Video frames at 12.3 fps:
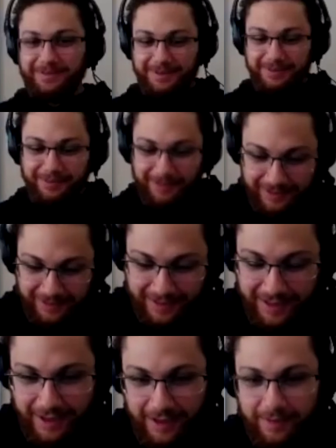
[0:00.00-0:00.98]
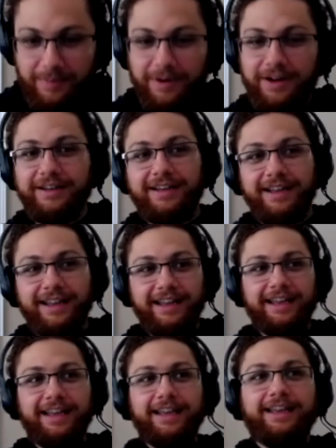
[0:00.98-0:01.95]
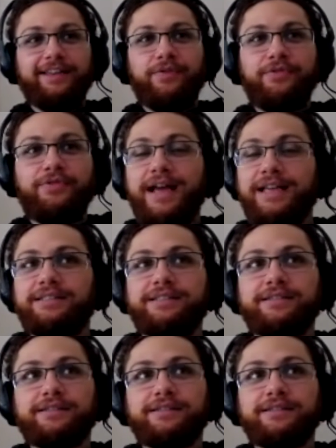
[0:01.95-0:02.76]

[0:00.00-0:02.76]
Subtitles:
with people. But that